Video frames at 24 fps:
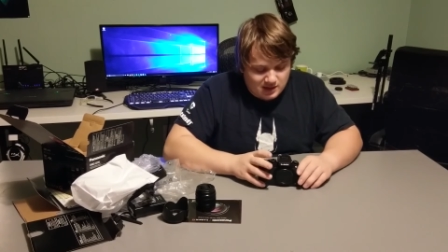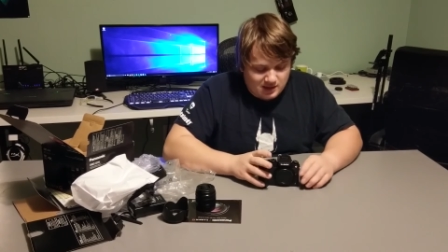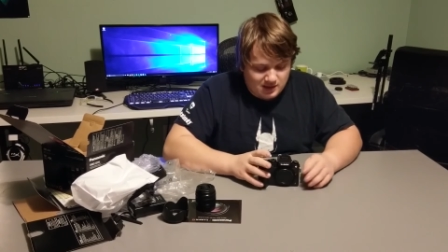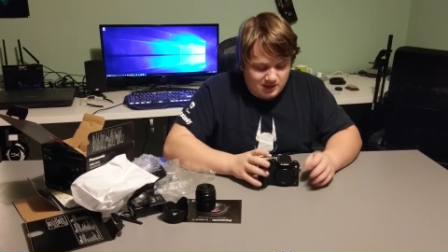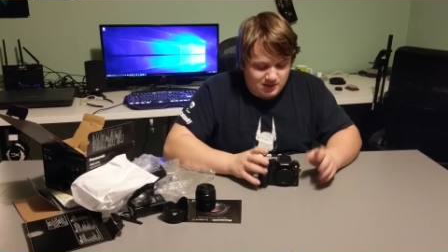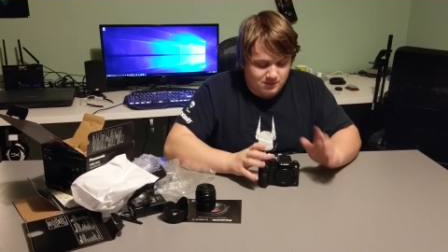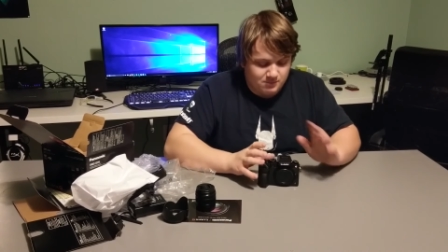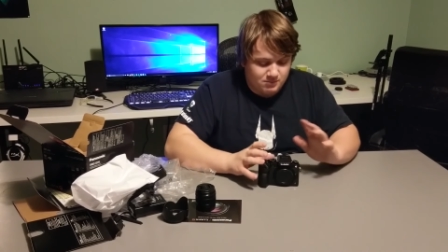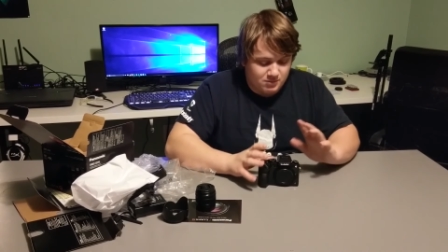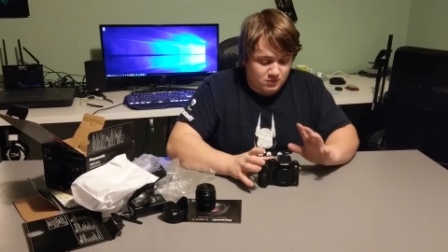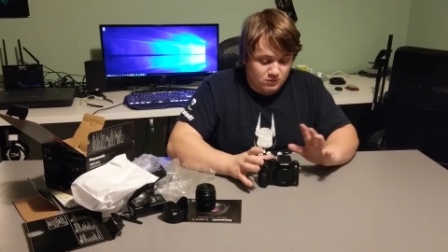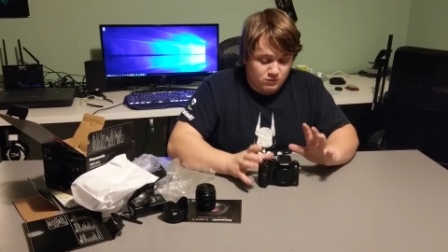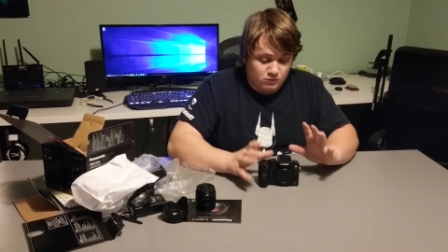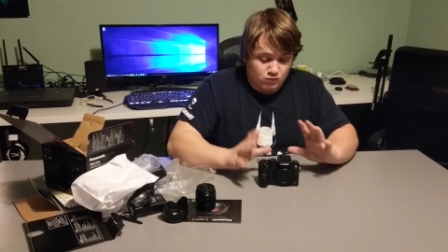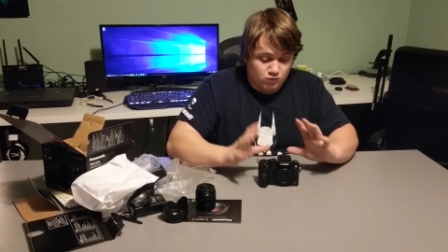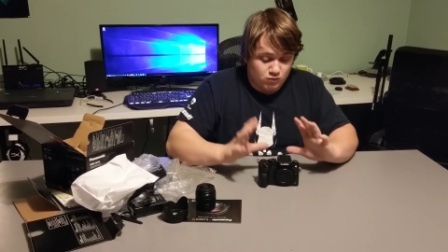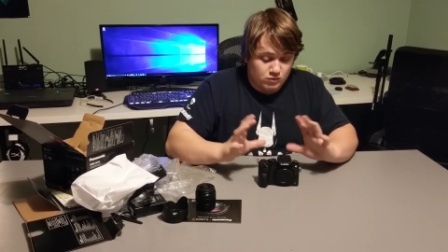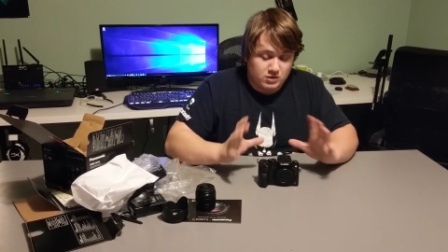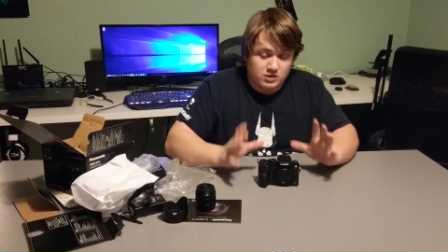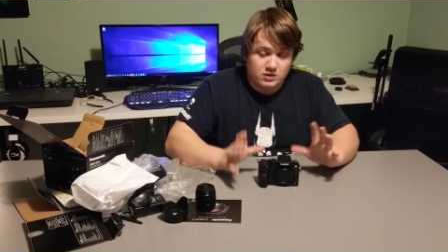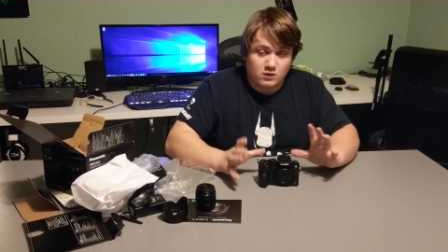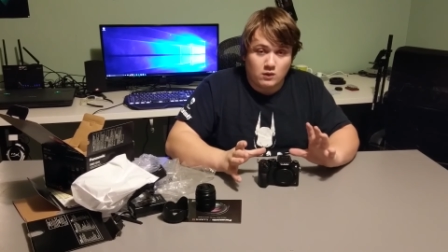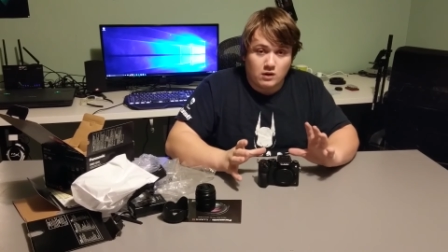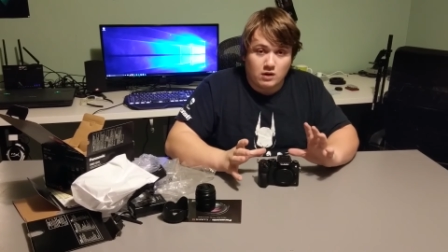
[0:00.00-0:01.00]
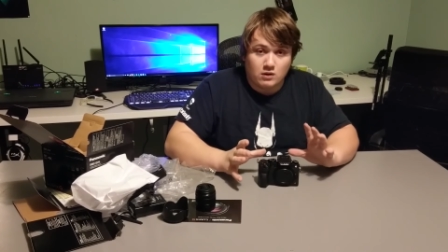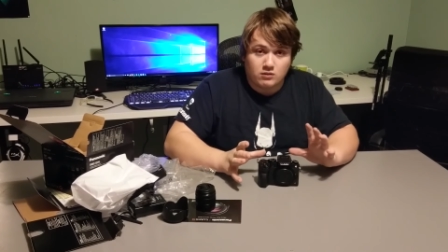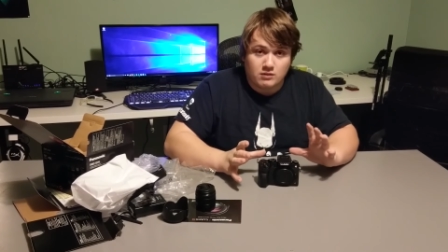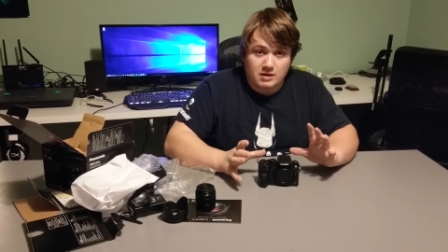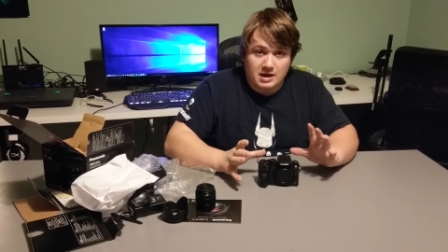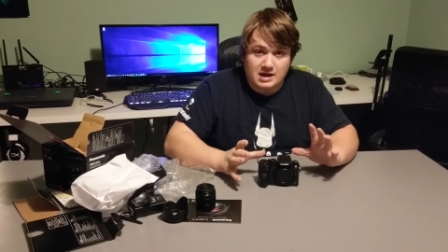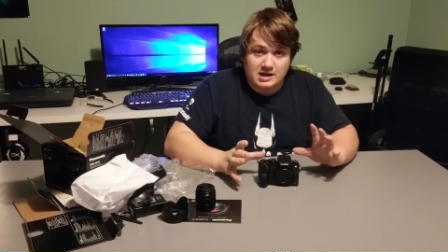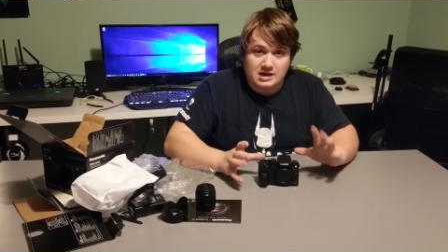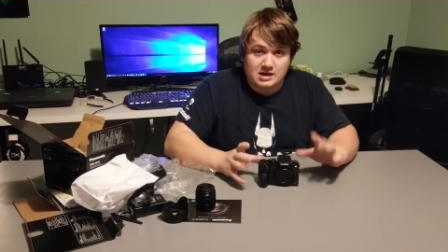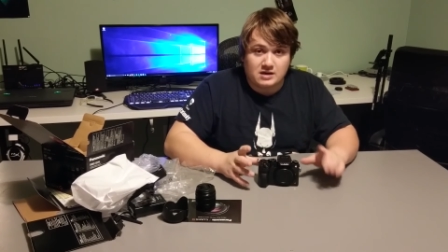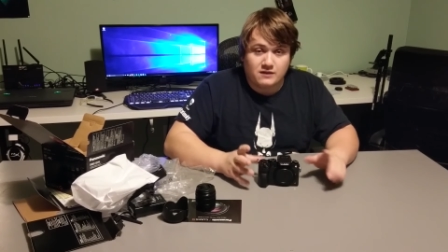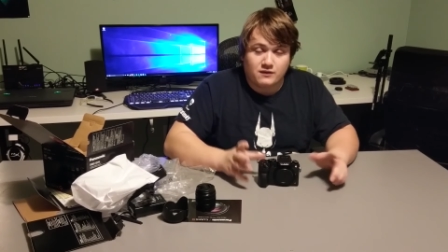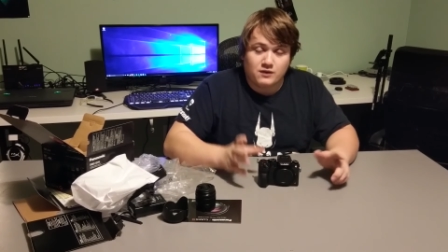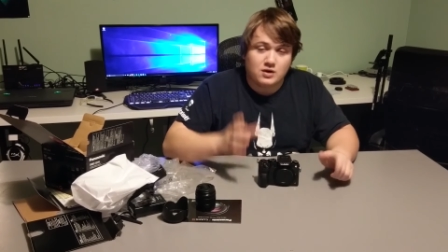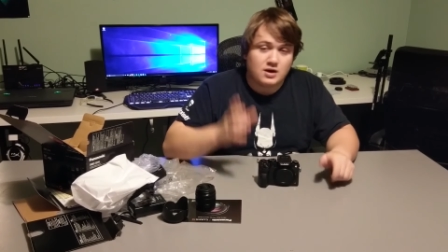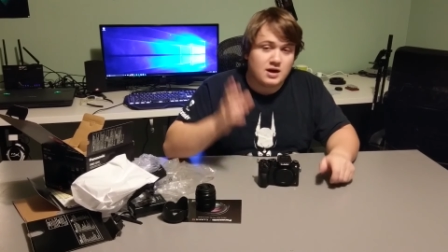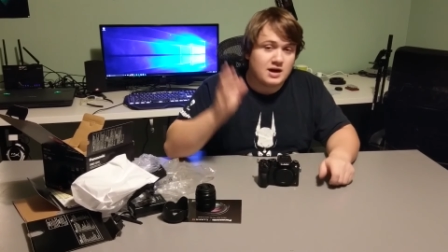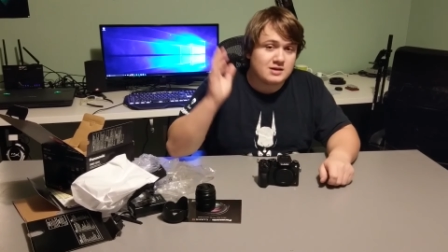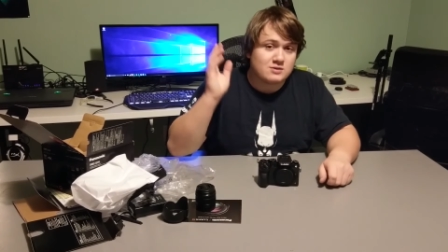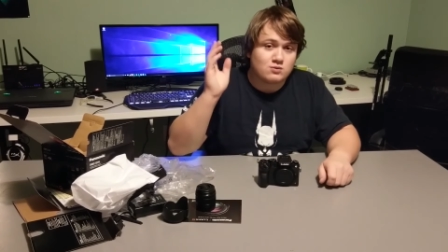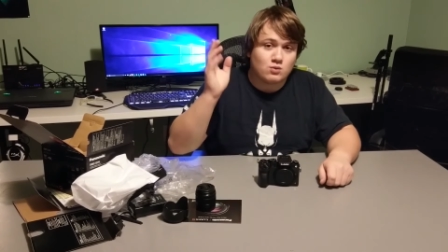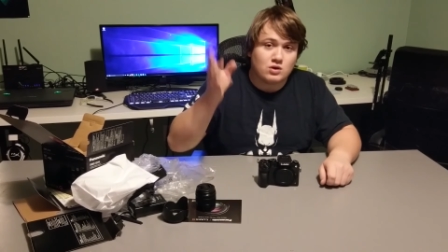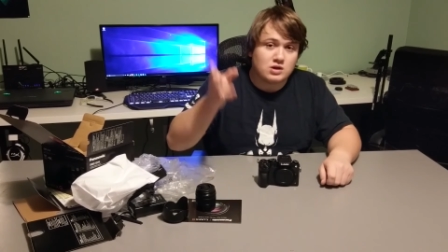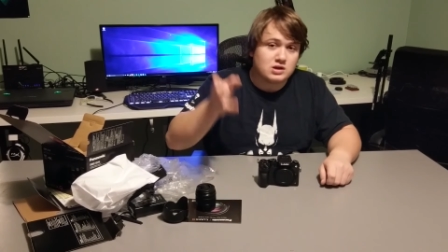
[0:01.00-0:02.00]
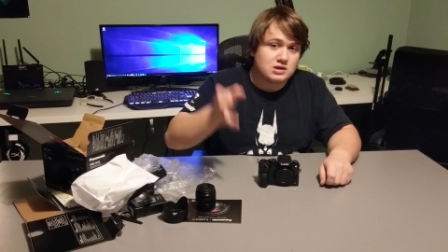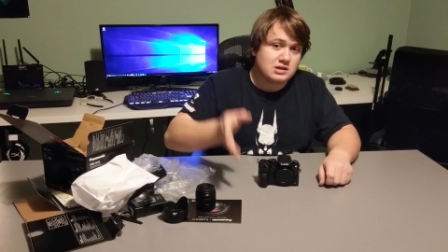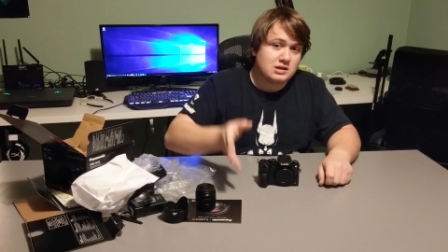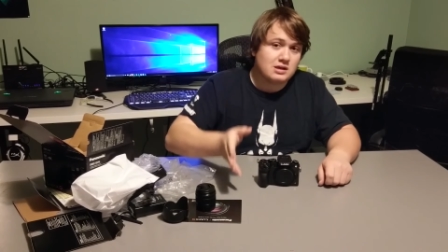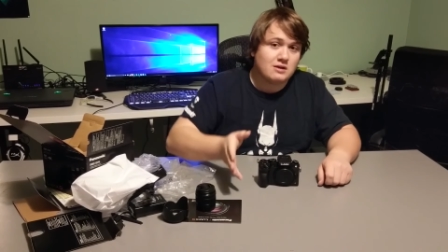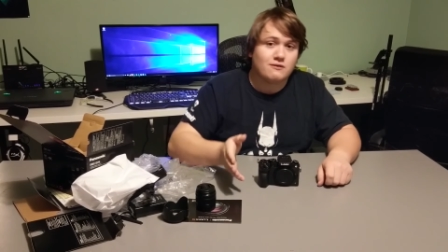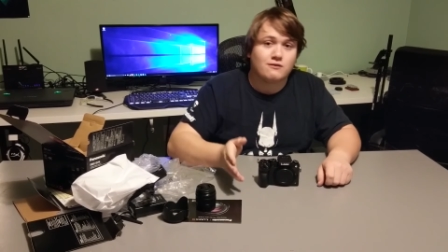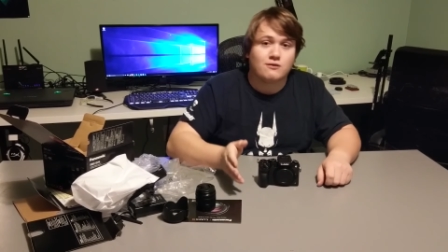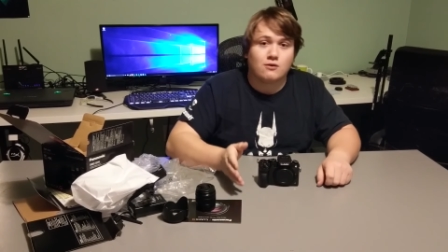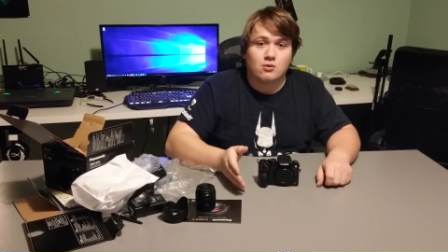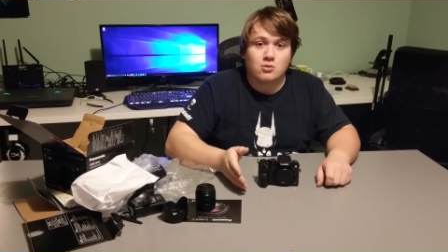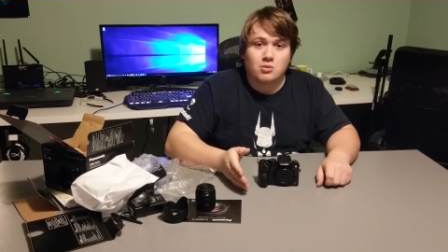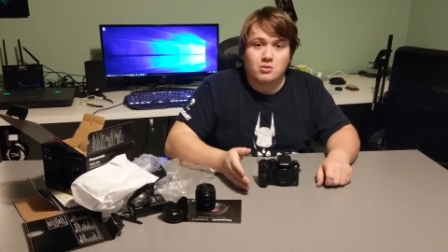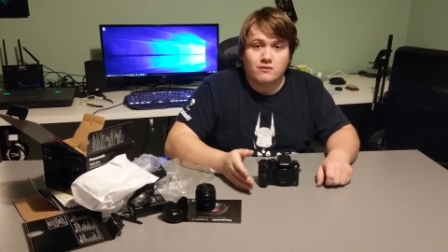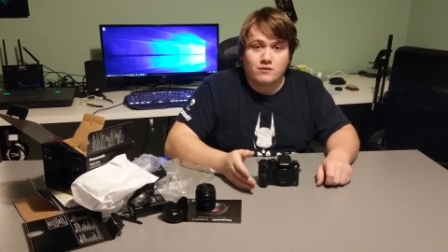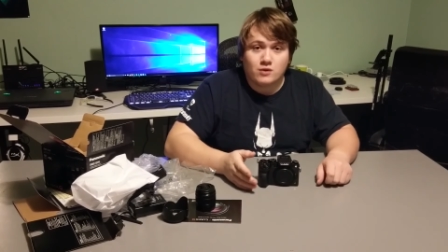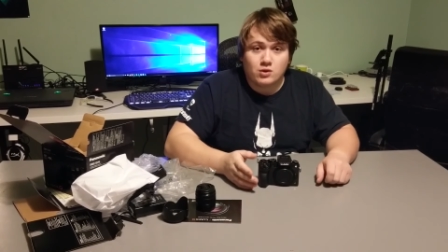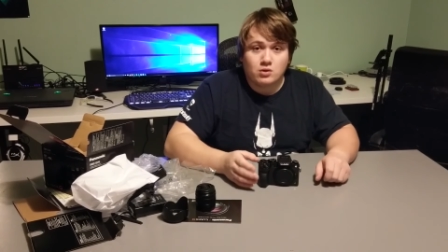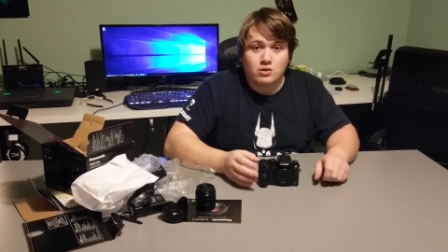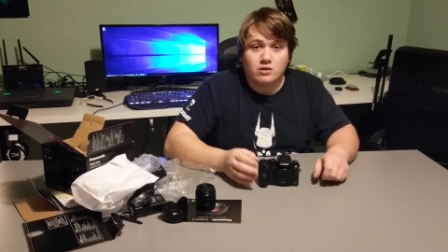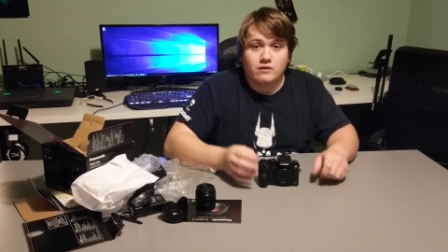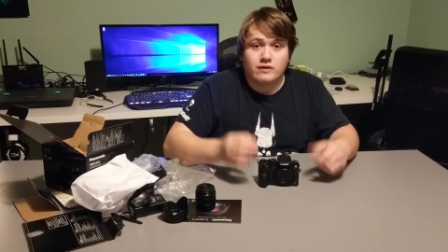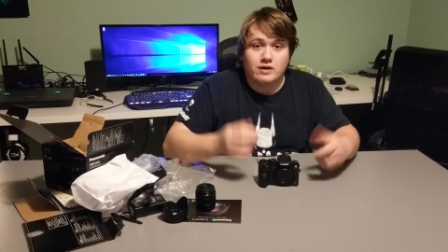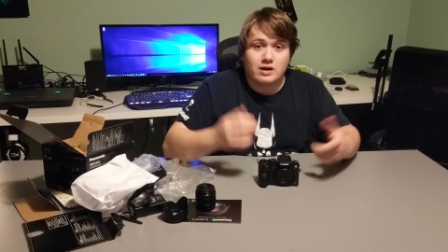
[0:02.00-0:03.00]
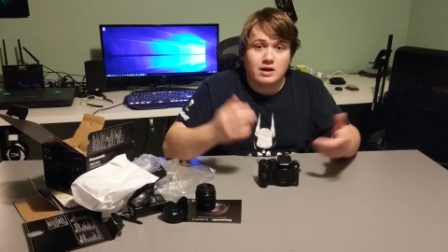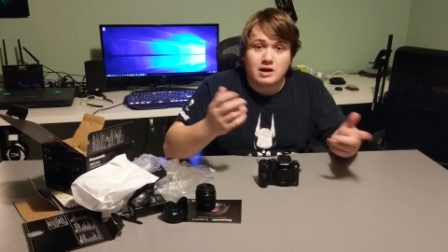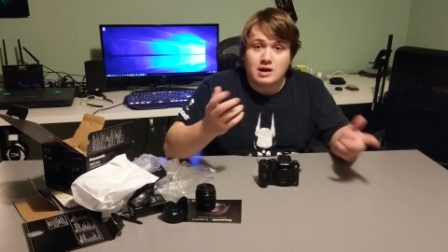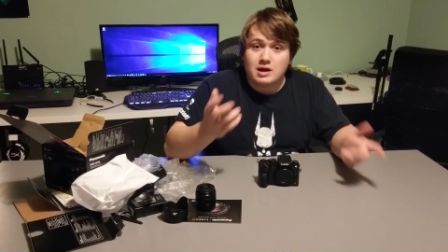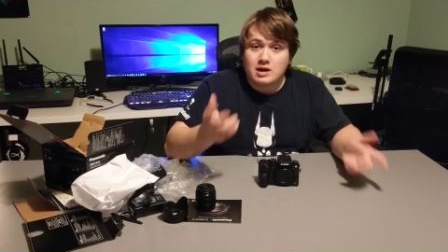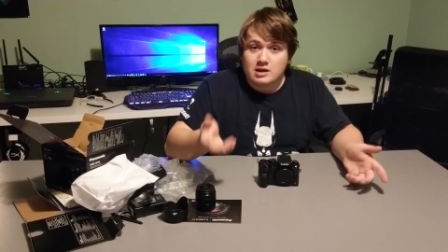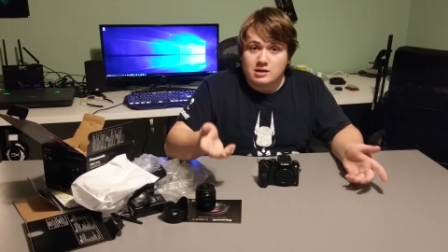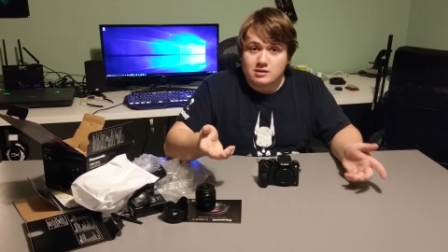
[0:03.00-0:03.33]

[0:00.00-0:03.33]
Uh, been really well rated. If you guys want to see a full review of it,